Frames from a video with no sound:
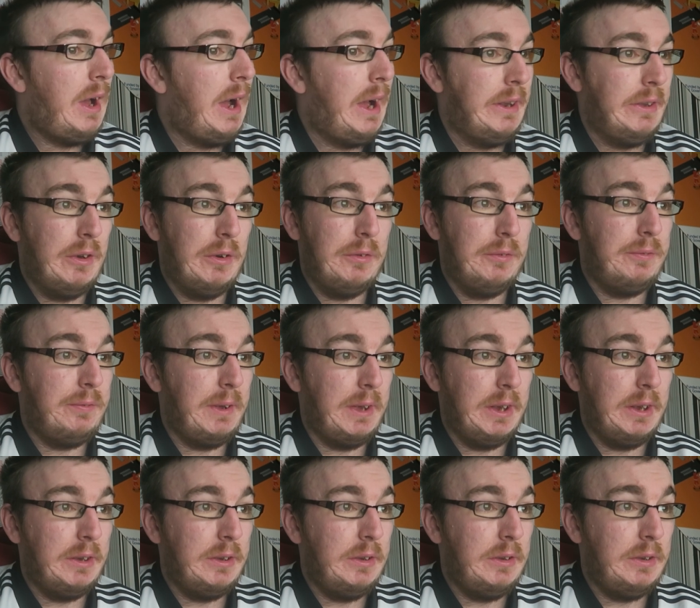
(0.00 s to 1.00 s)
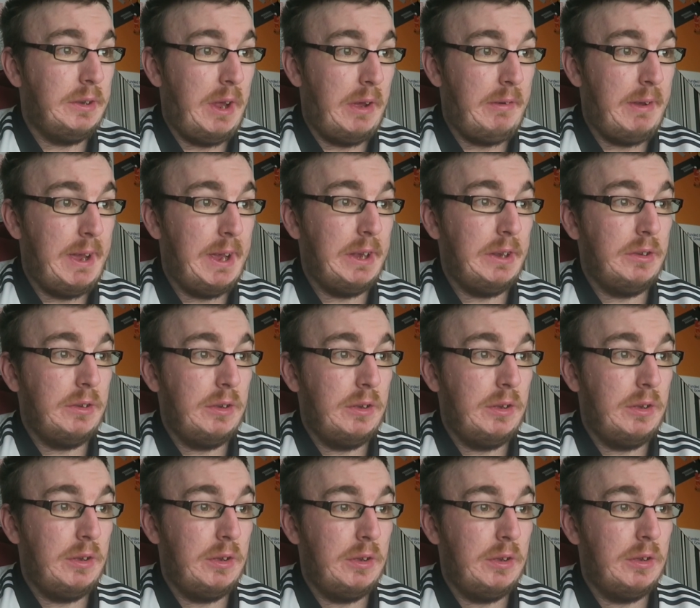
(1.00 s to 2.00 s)
I don't think there ain't,
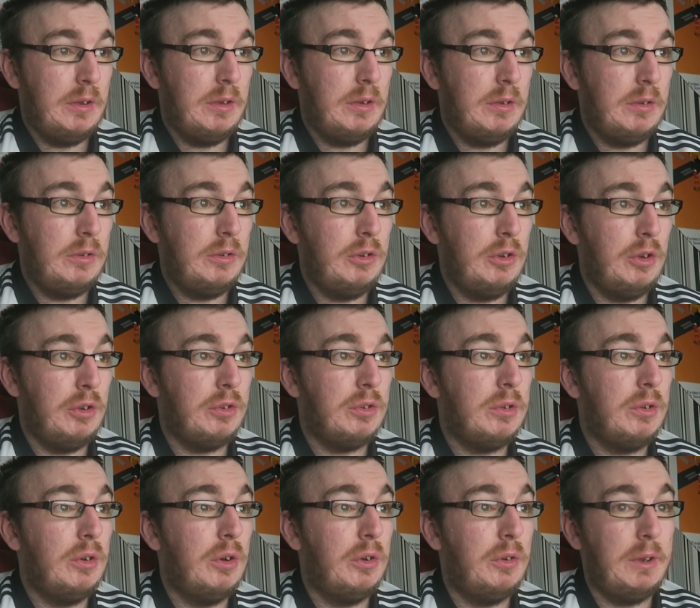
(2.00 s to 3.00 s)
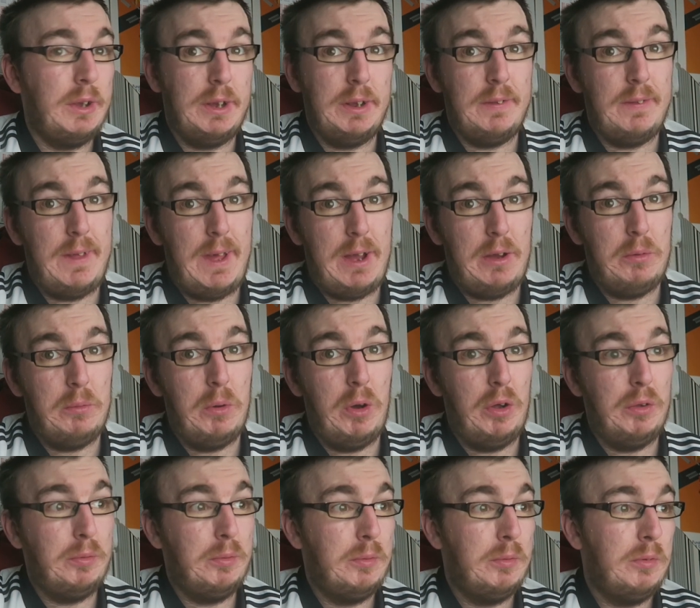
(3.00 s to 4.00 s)
just only that
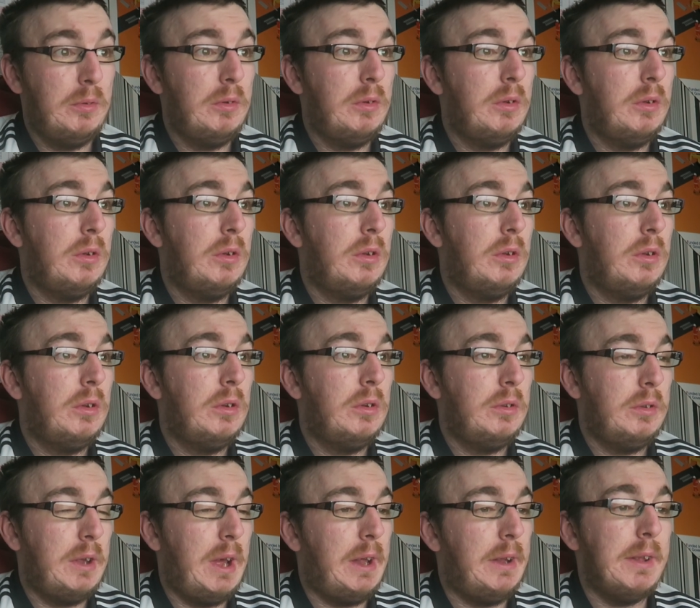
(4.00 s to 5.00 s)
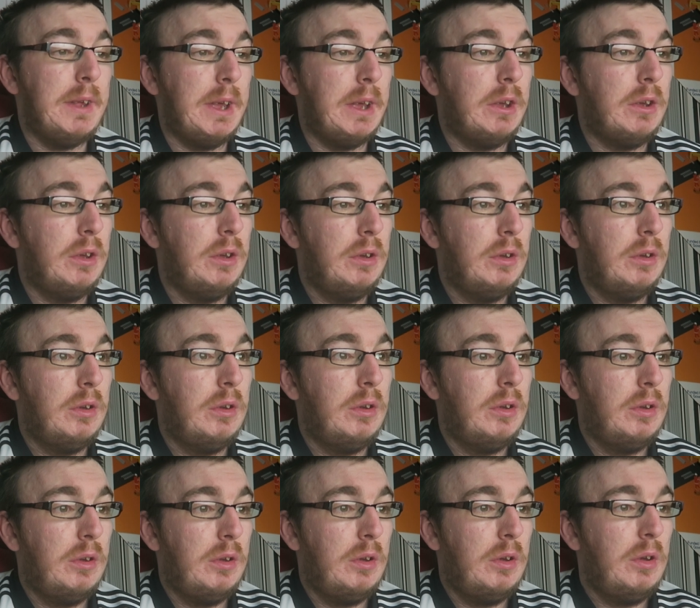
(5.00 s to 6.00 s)
one, that league
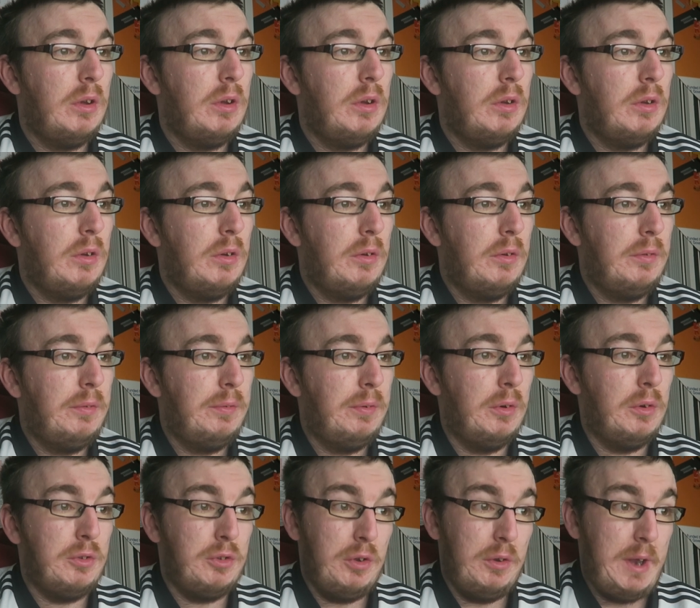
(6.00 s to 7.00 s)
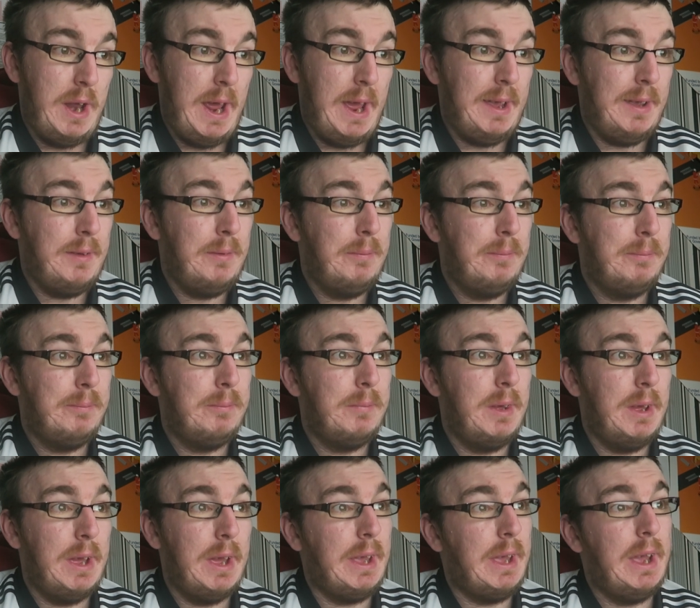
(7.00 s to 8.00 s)
for today,
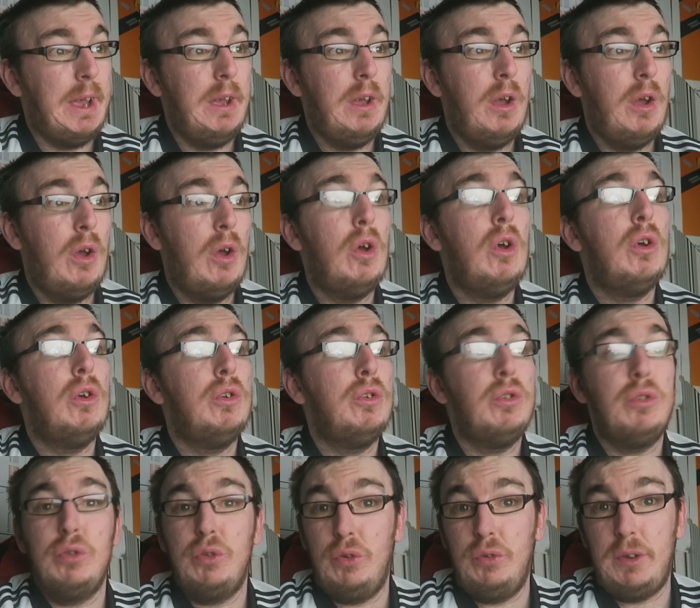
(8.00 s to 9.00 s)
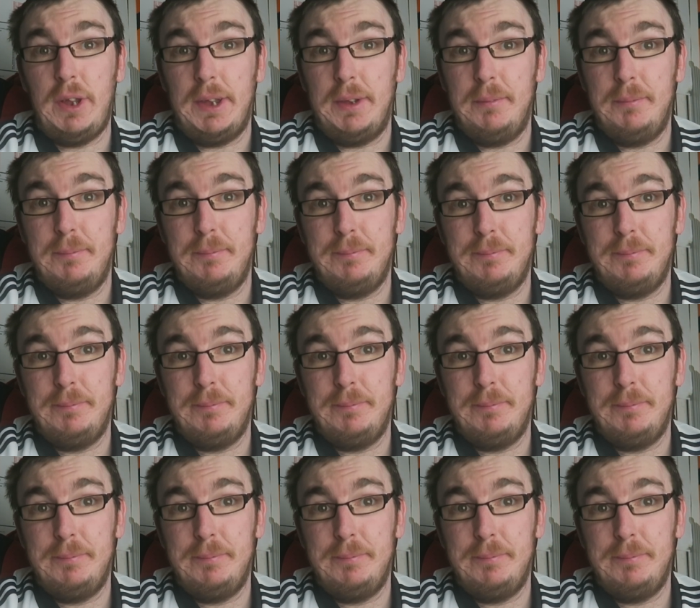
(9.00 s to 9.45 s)
okay? Sunday.